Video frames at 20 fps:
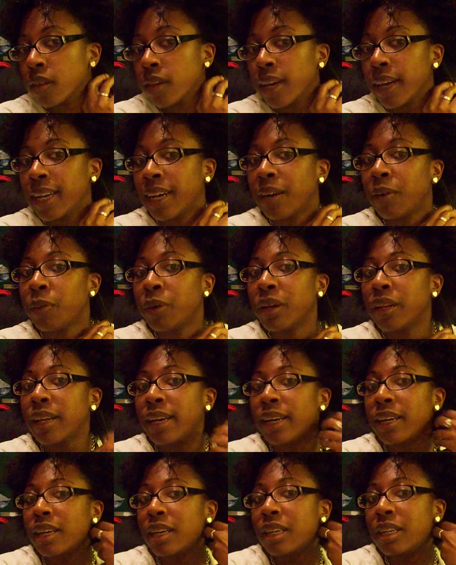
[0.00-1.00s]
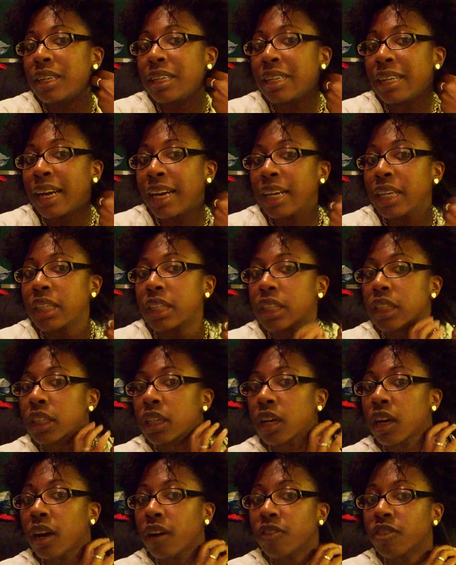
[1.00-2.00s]
And I want like a nice,
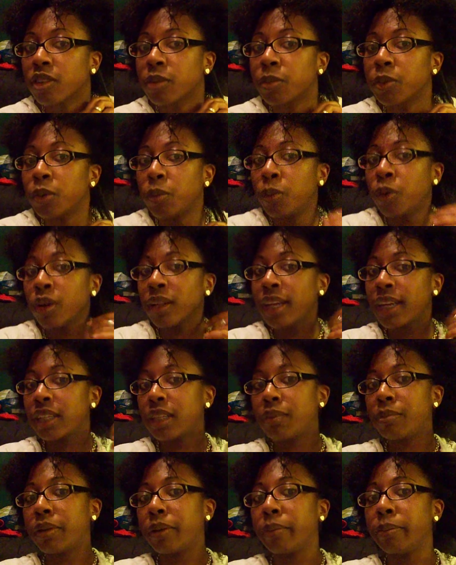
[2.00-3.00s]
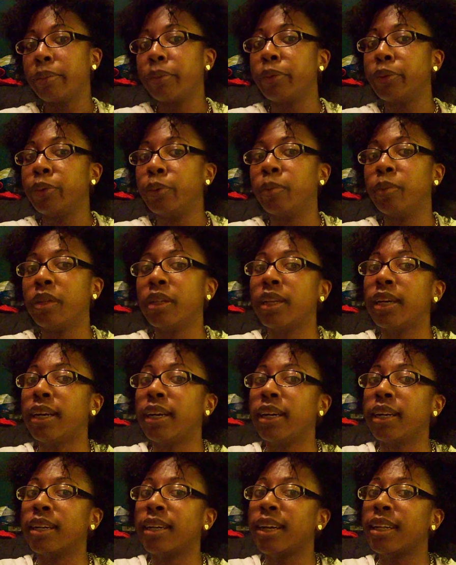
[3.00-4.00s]
comfortable, more like to my boob,
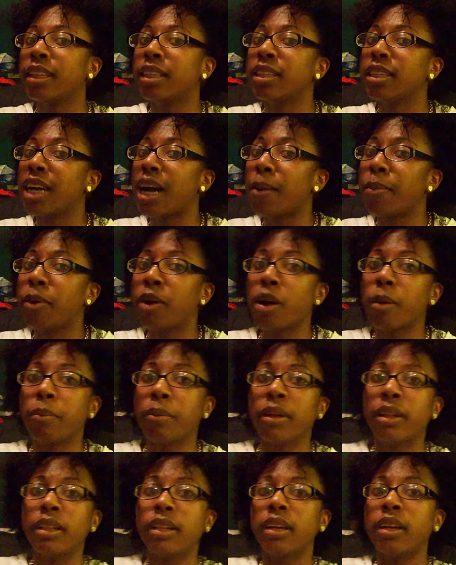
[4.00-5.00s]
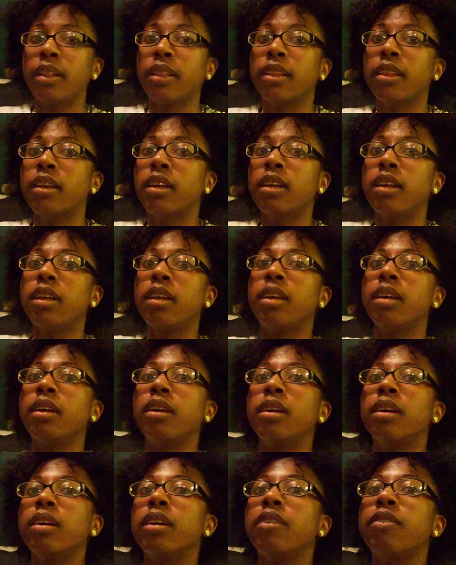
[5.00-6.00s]
like not the top armpit length.
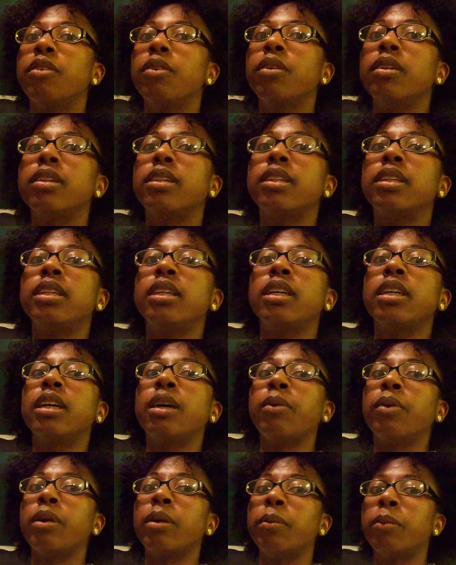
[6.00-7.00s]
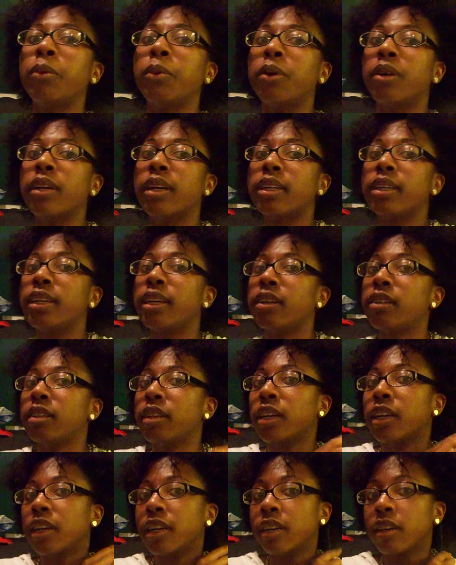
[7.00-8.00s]
You can see I want it more like down to
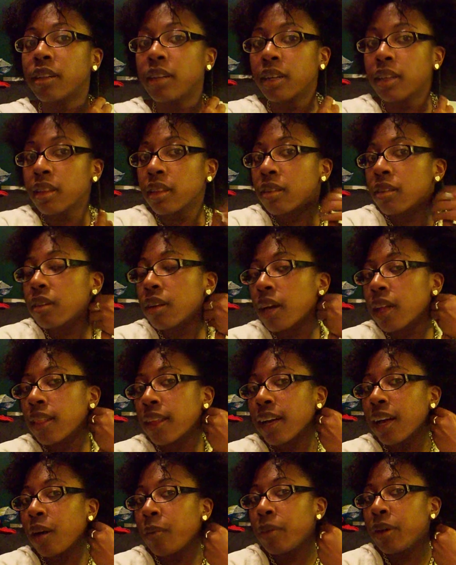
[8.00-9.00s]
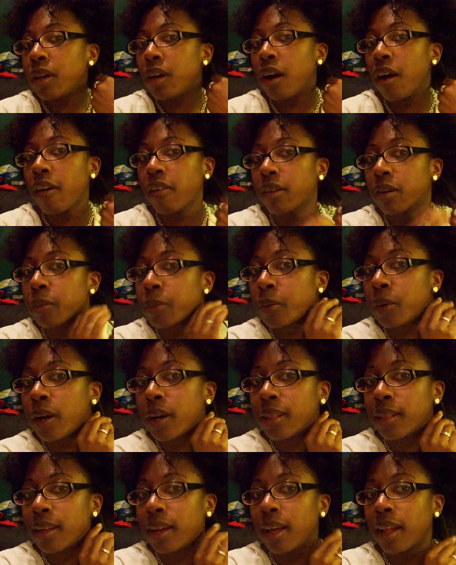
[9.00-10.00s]
here. Like I think I'll be comfortable
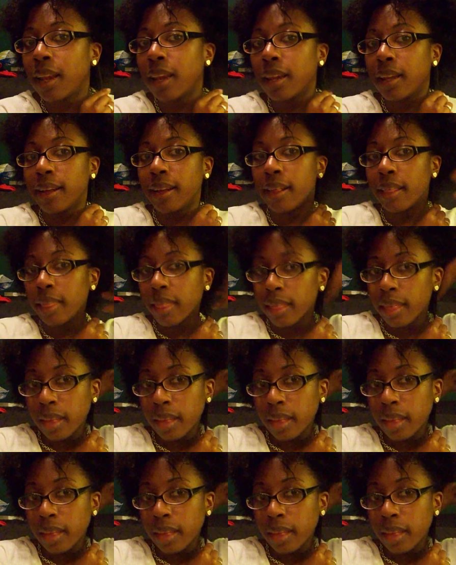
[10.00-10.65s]
at that length.